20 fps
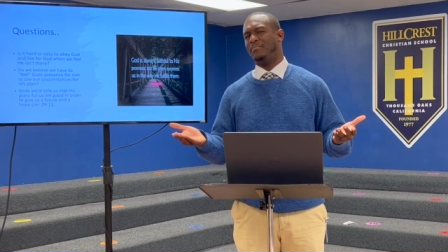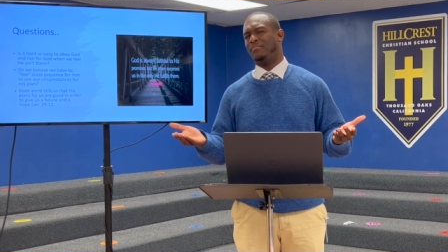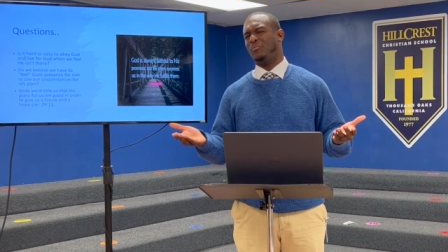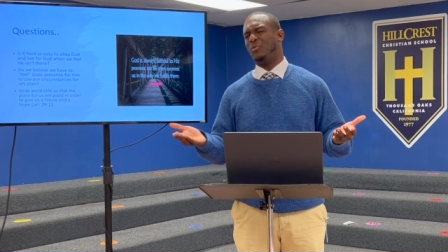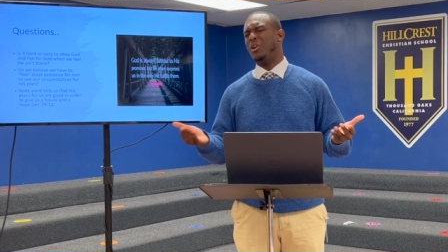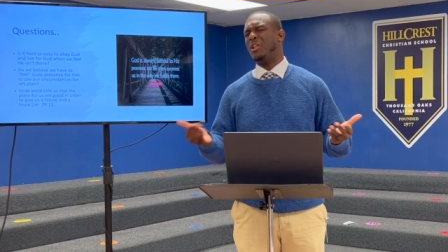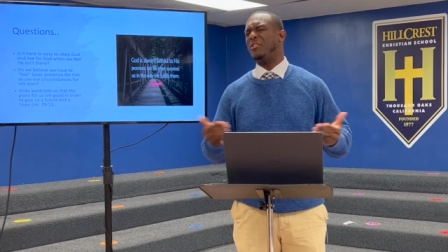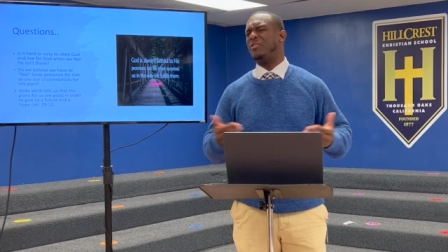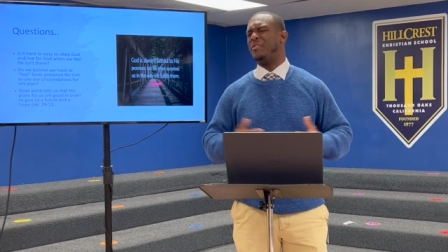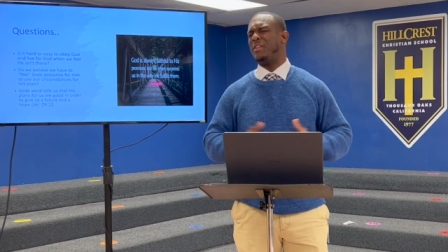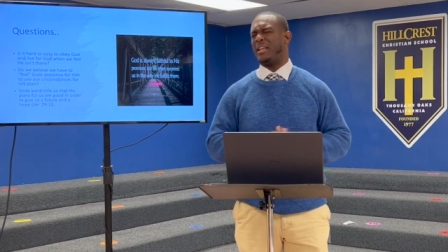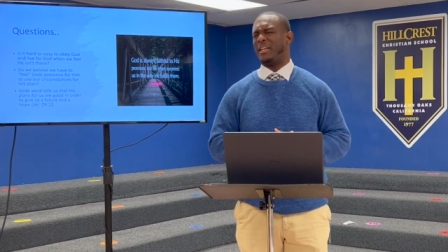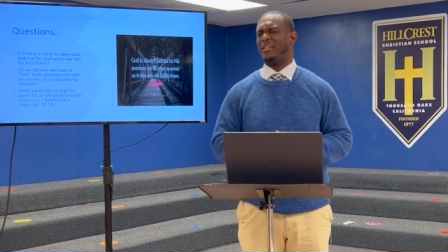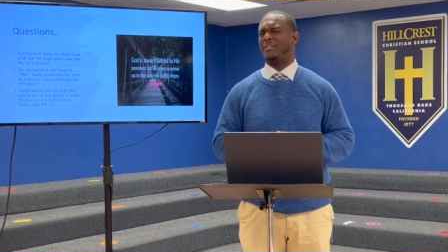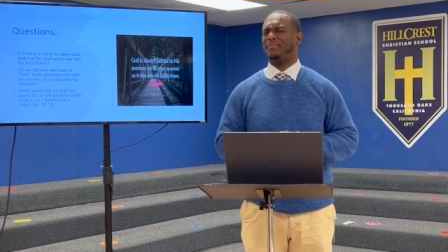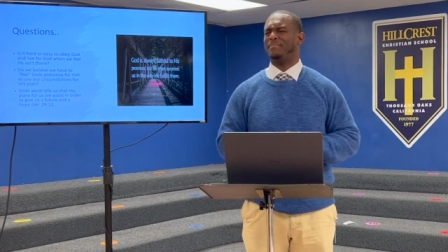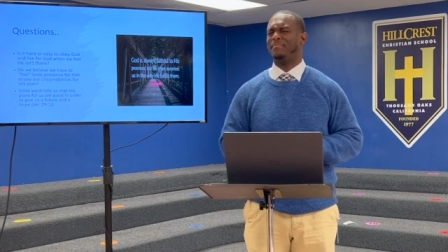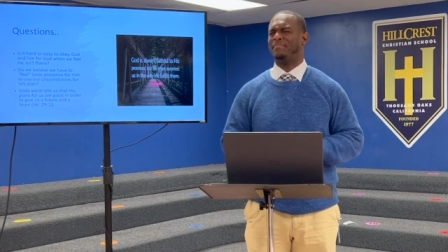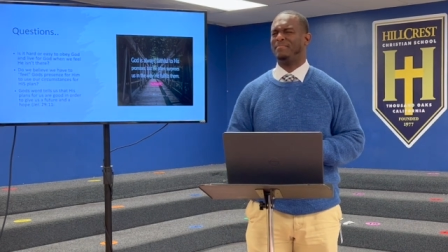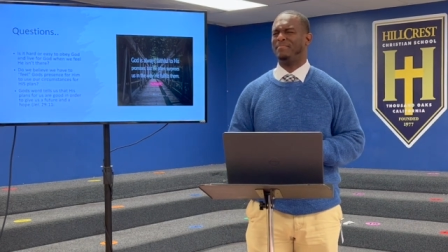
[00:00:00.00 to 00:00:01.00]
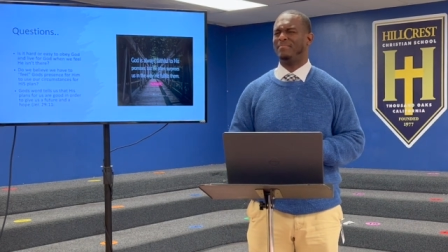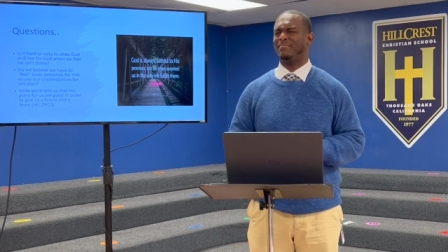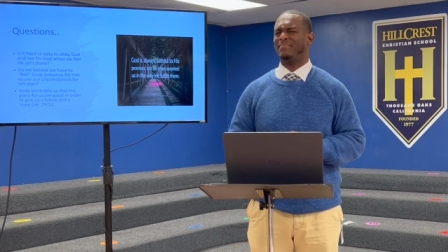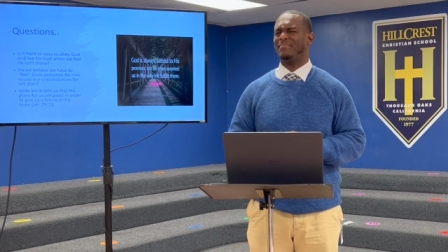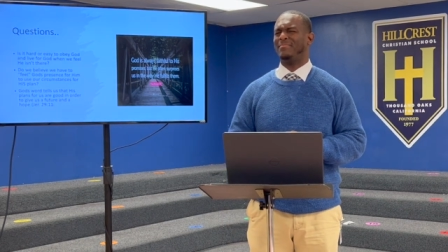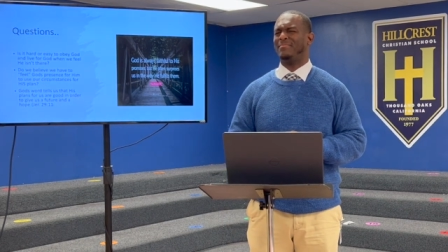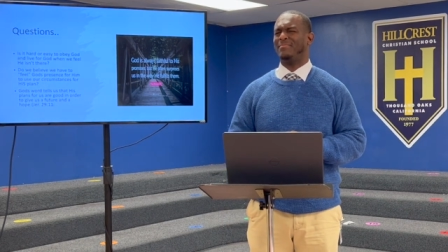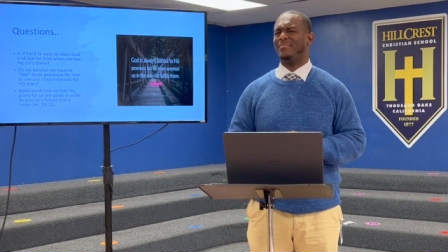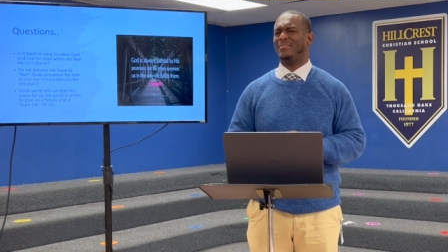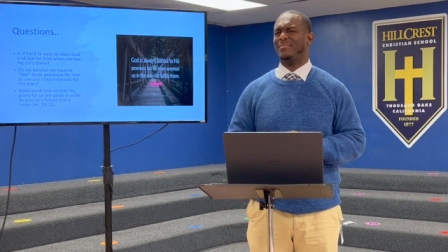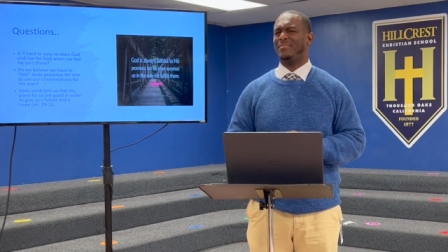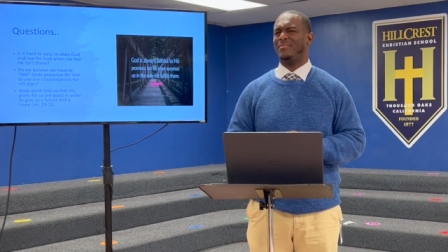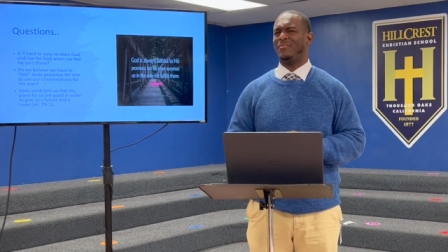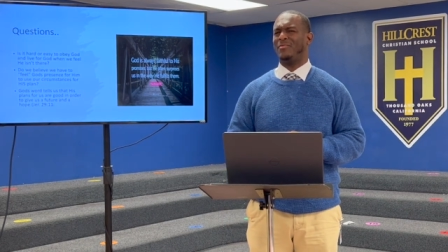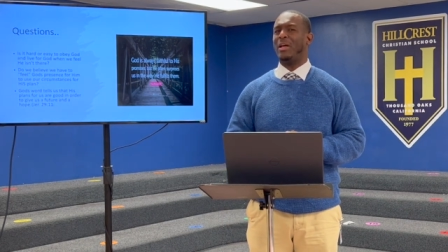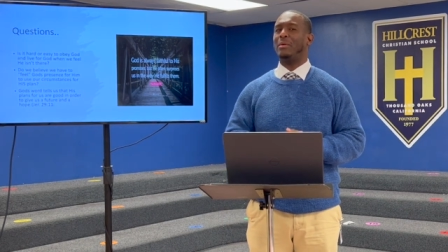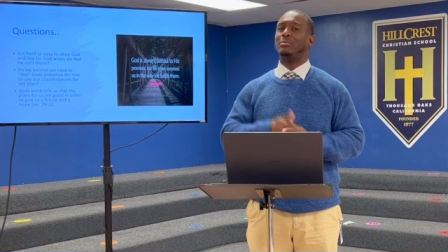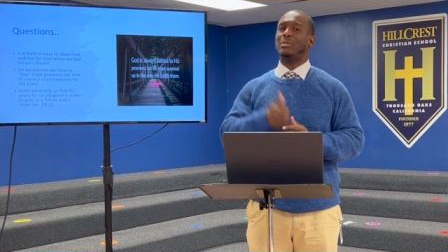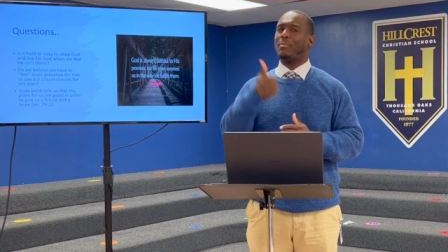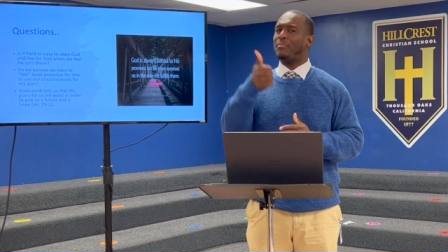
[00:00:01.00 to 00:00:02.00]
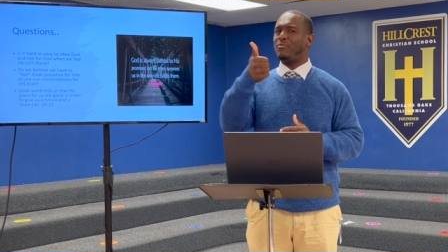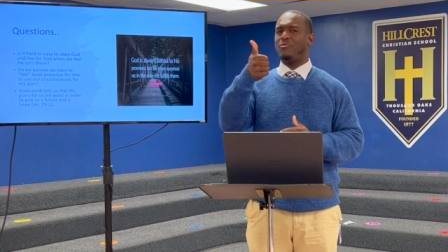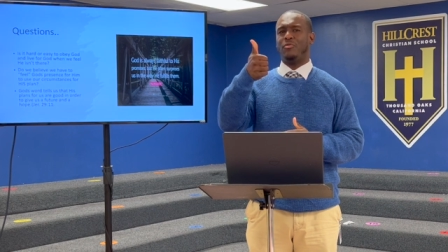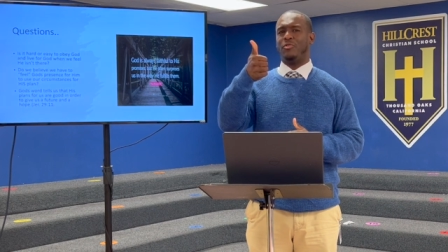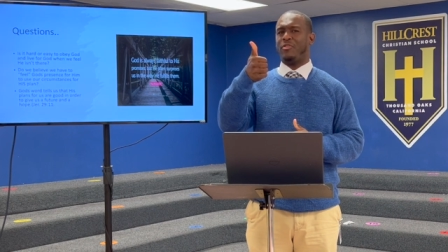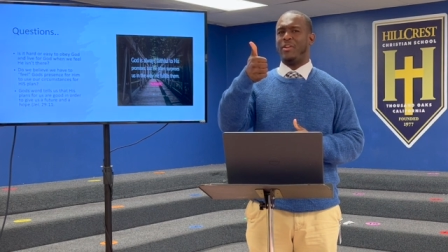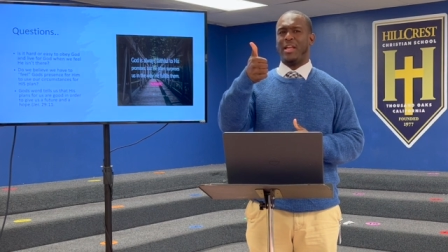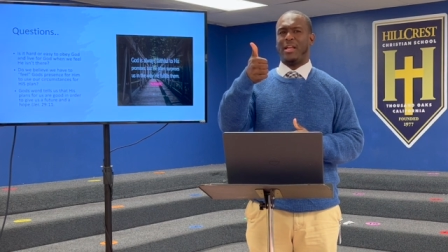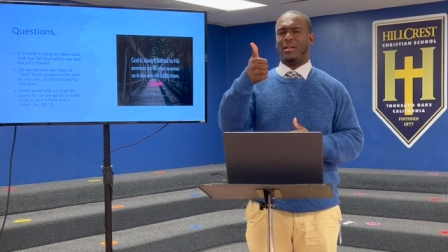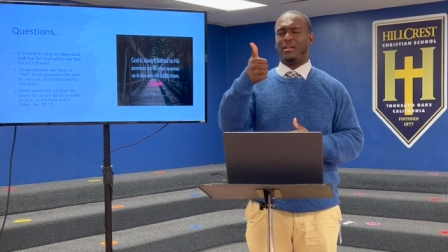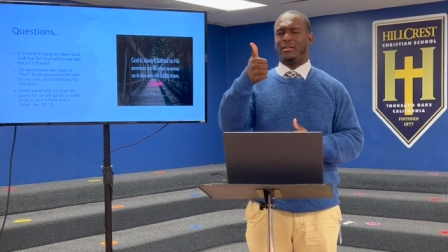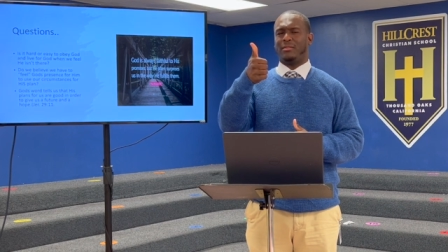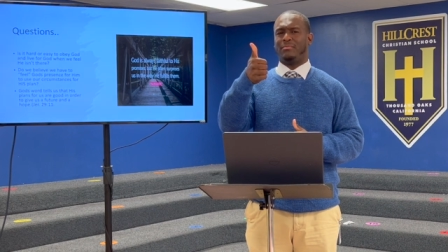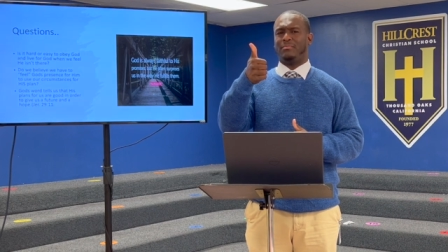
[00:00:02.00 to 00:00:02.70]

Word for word: What do you think? Thumbs up if you think,